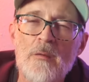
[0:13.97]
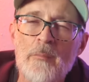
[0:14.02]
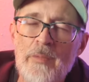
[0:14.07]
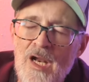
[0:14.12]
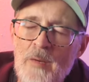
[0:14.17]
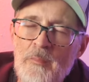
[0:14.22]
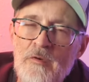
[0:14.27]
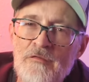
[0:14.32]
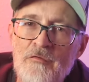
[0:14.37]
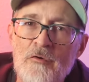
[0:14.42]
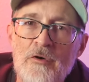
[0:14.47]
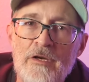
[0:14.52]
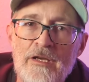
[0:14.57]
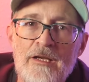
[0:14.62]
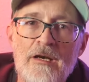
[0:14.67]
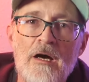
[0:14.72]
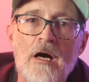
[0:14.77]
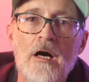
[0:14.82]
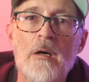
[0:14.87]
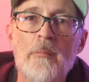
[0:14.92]
but I prefer
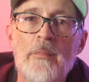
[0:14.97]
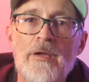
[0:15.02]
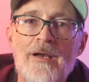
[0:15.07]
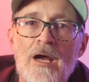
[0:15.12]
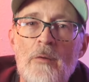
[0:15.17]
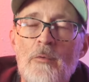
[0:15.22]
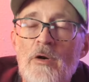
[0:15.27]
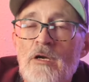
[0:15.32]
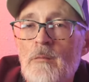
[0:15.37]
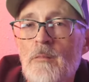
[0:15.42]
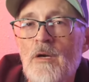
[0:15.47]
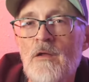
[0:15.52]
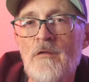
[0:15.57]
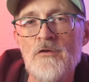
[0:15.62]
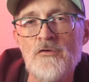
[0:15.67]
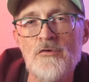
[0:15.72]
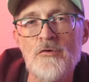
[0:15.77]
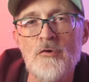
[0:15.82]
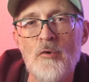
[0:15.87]
GitHub, and I recommend that